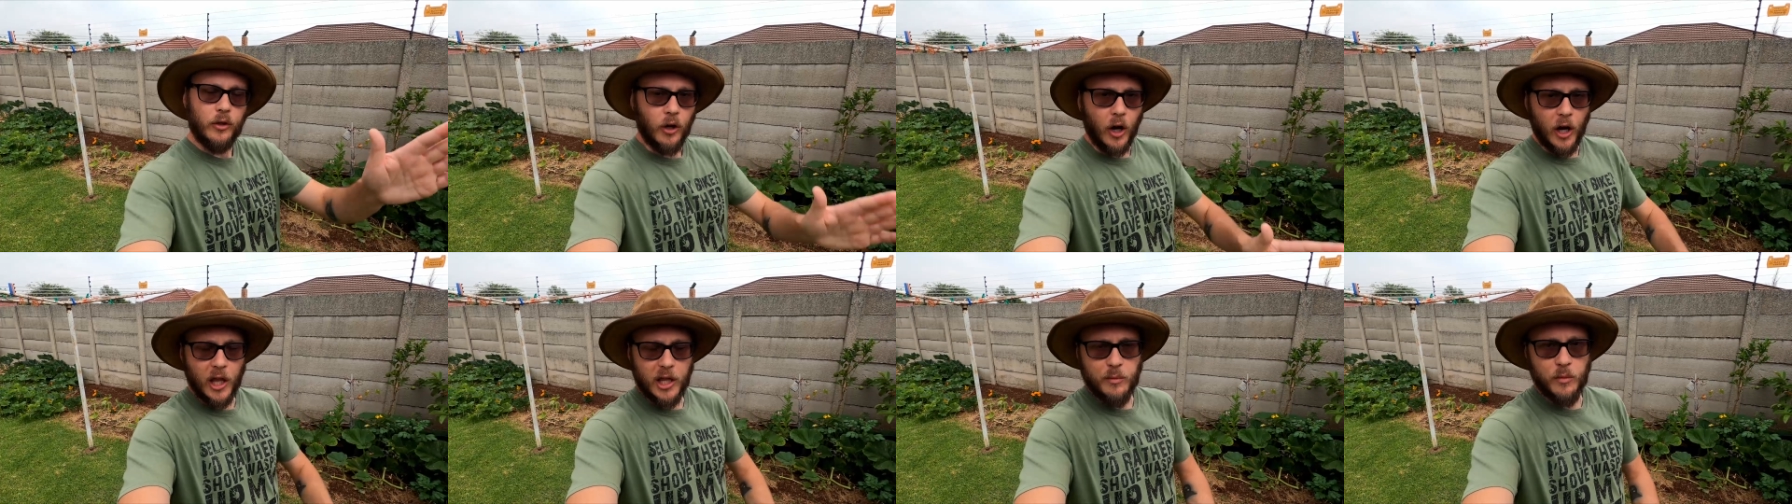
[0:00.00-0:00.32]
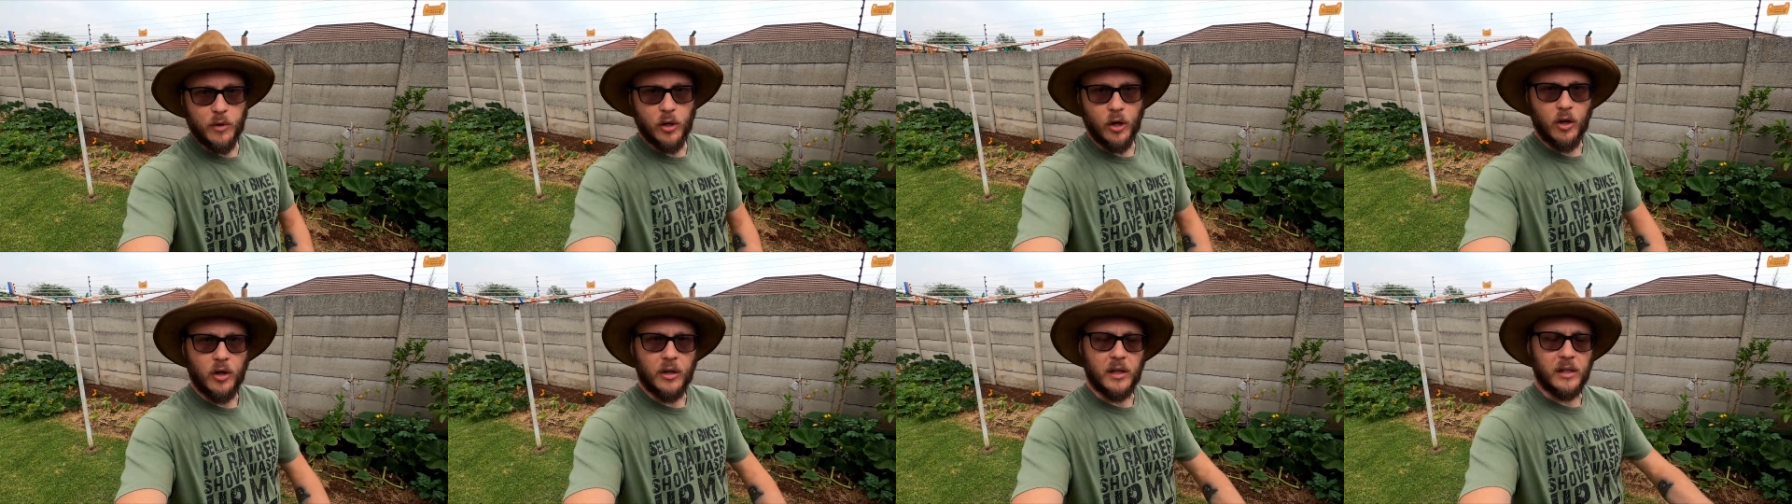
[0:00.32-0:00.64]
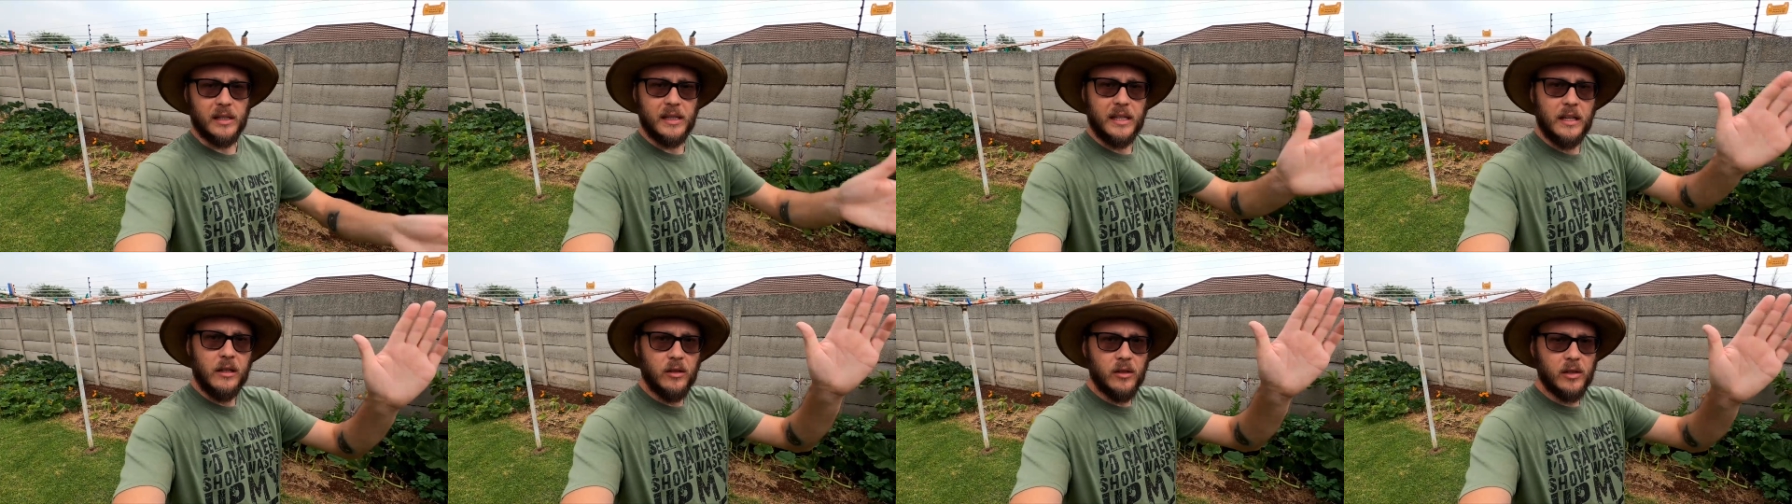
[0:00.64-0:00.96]
grow them
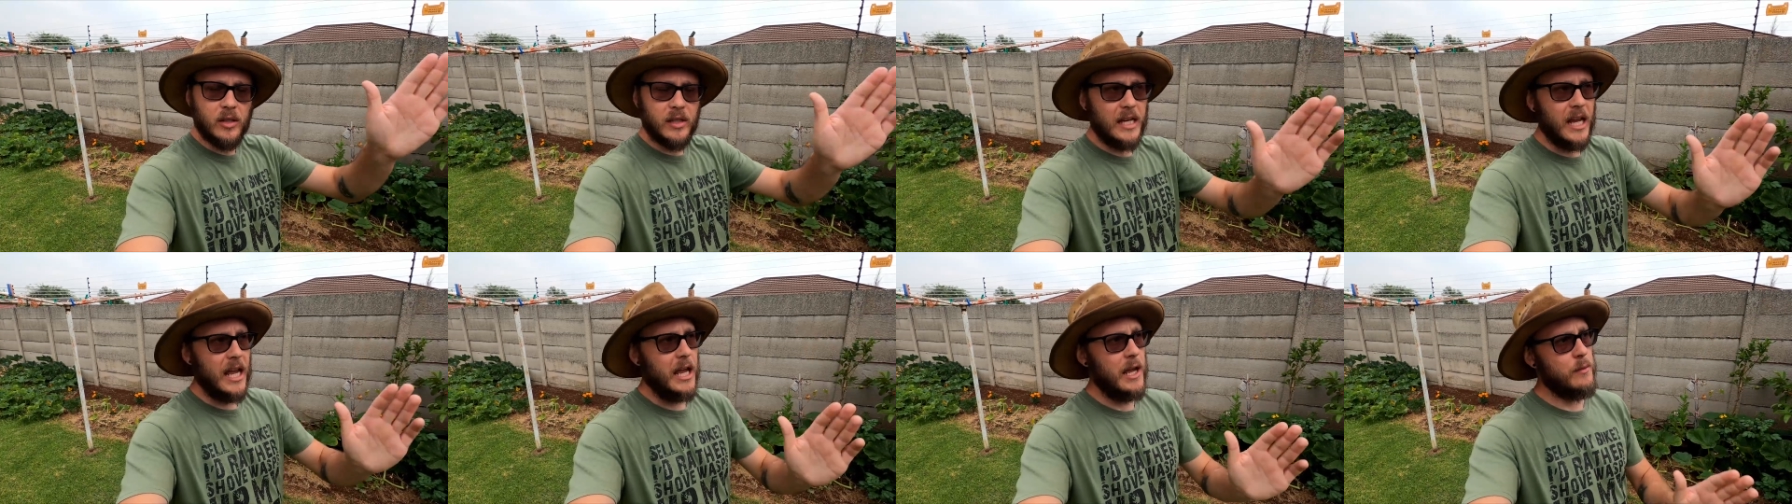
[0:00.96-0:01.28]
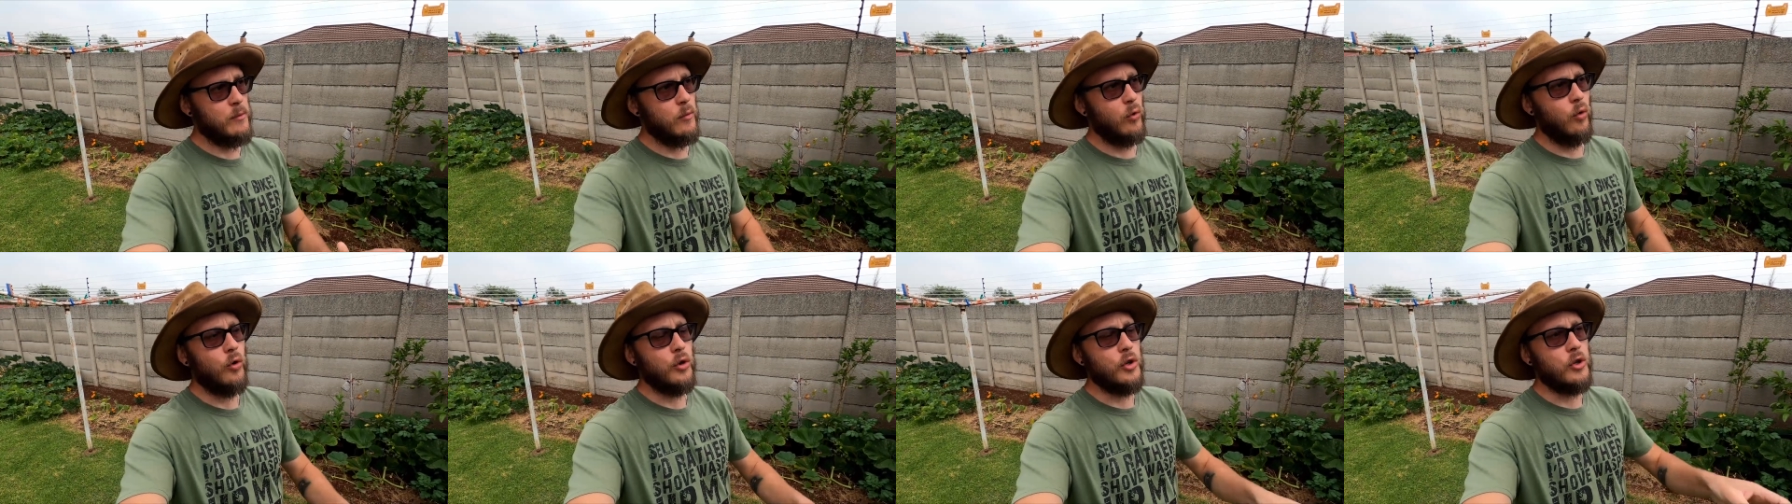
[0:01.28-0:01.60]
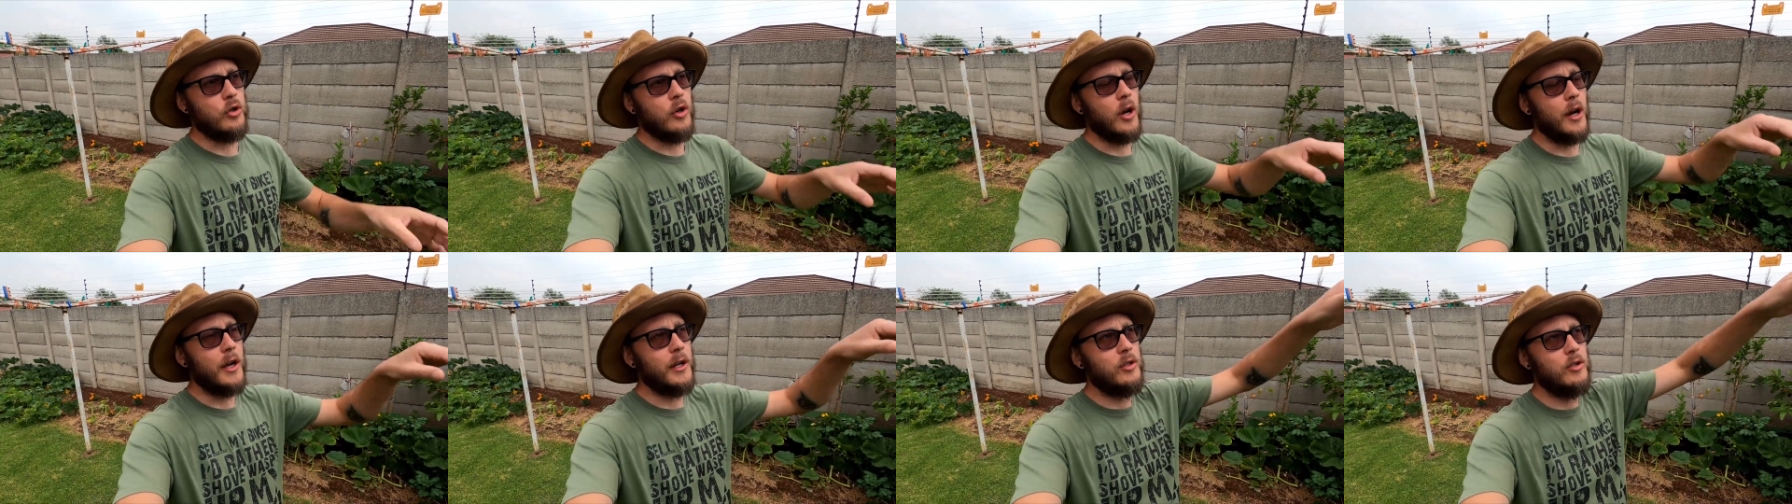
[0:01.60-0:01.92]
along a single stem, or
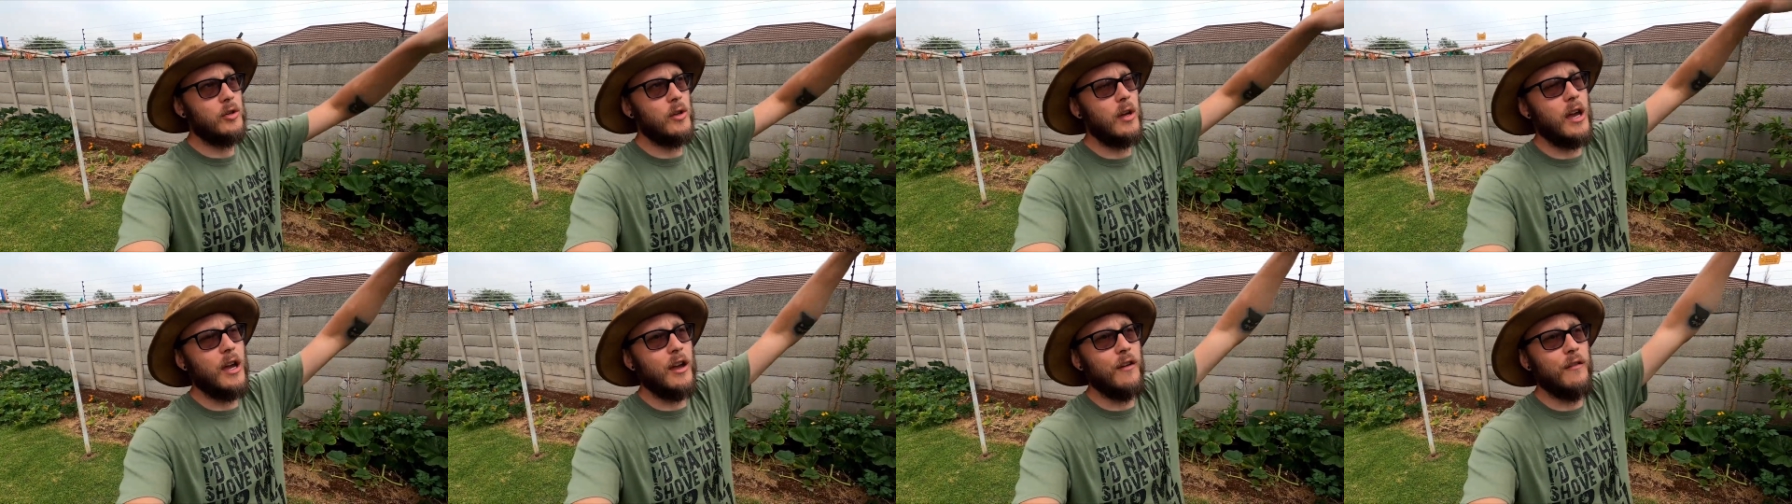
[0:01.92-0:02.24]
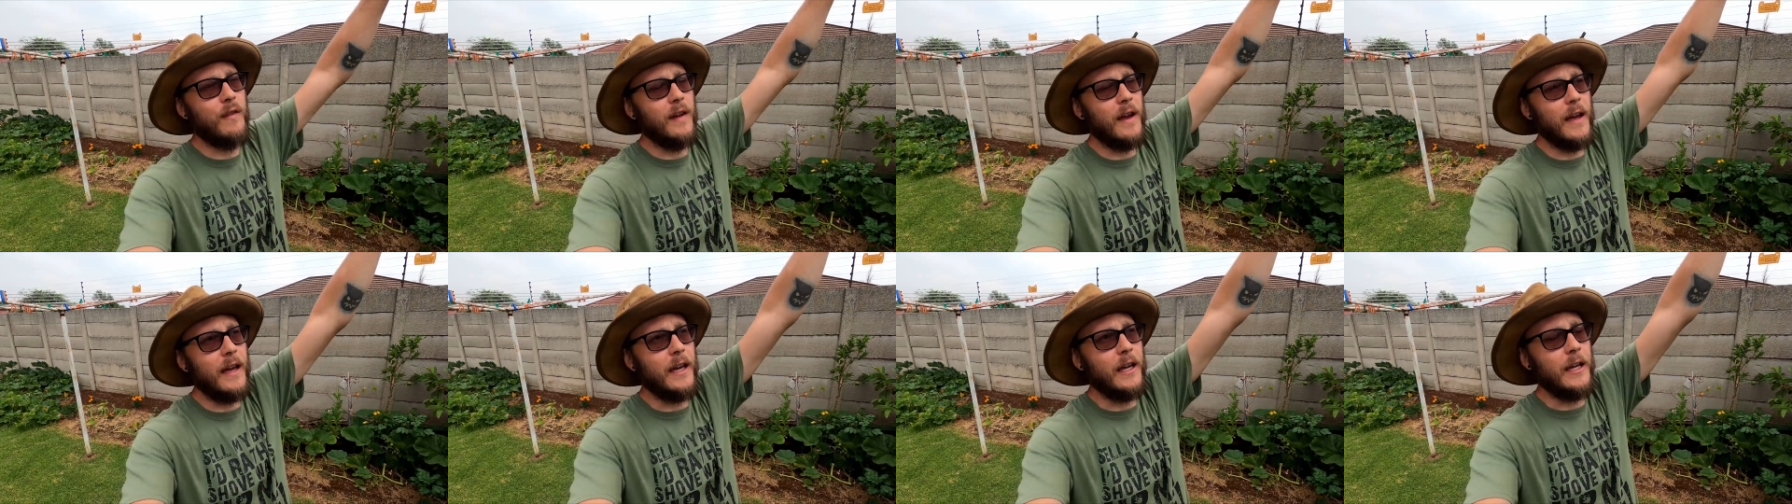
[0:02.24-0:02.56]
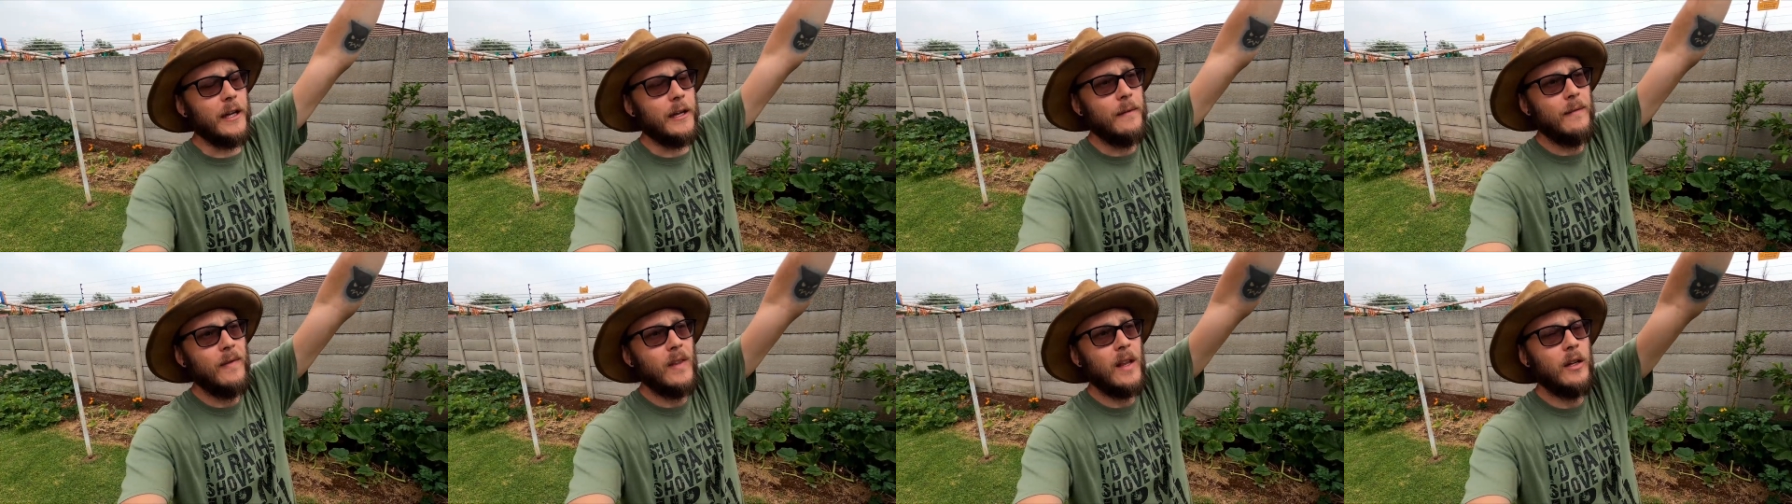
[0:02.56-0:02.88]
you're going to have
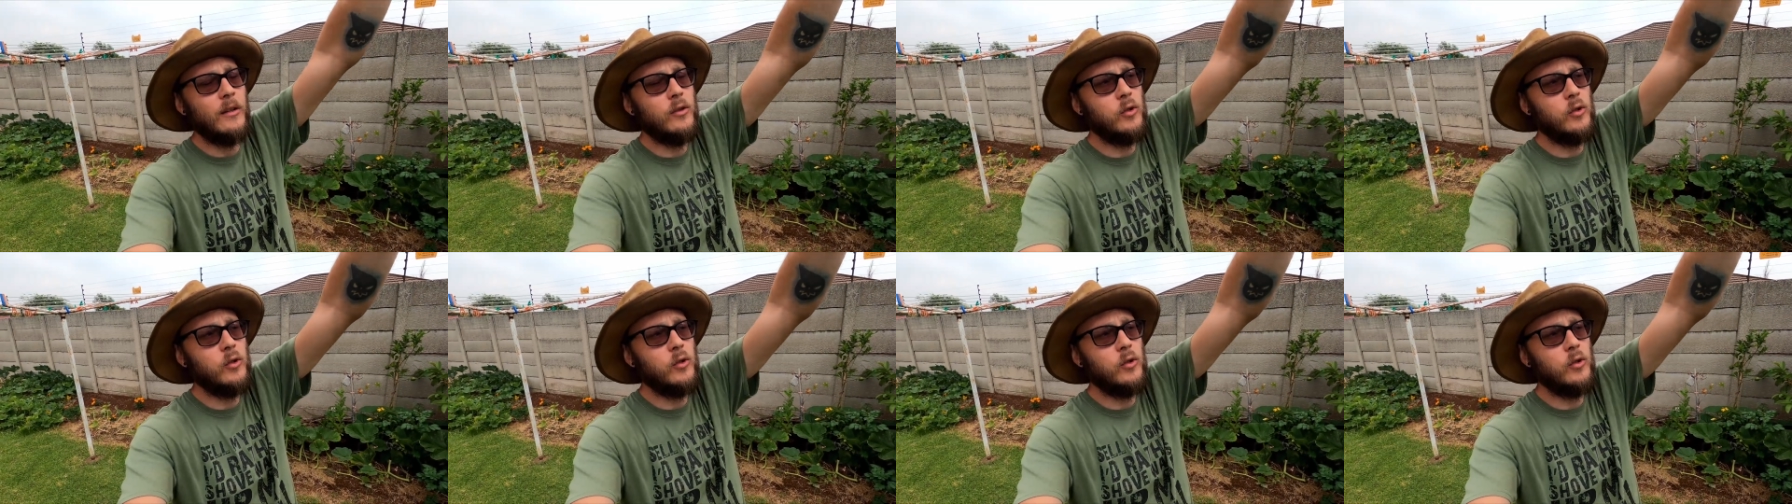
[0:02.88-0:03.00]
a